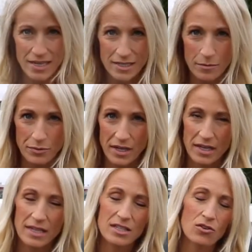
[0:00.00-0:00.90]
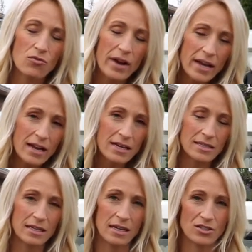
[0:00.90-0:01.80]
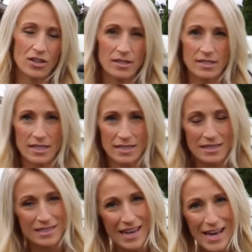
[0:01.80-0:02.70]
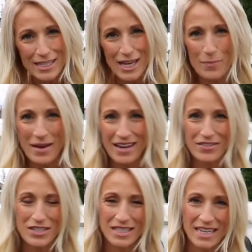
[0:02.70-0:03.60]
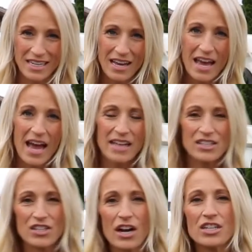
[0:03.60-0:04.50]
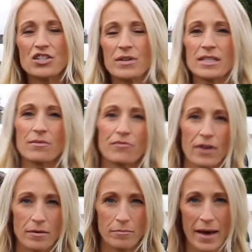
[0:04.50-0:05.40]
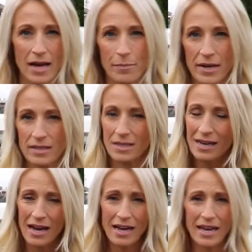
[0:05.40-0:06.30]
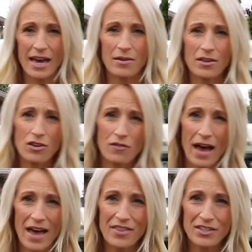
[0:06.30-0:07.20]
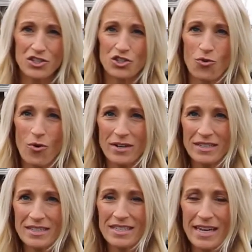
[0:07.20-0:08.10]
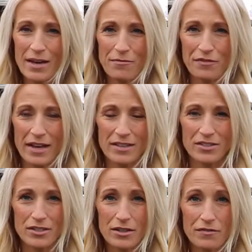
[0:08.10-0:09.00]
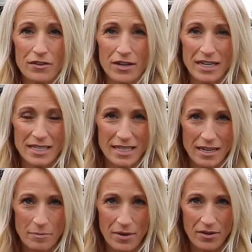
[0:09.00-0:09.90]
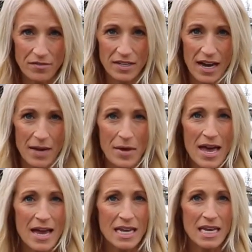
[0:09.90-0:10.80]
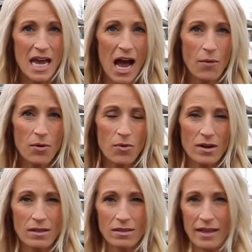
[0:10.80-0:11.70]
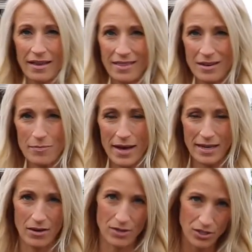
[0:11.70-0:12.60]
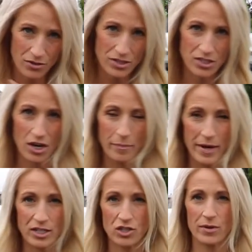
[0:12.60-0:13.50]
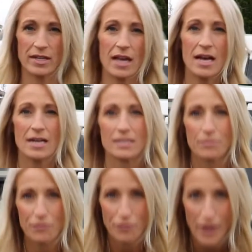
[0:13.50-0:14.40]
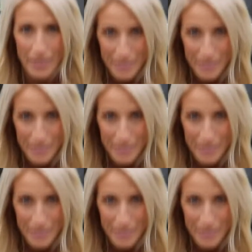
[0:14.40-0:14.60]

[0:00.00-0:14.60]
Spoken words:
is complete, it's a great idea just to stand up out of your seat and start doing some front and back bends. Again, you've had this shortened hip flexor for an extended period of time. Now we want to lengthen it back out. And you can start by doing some front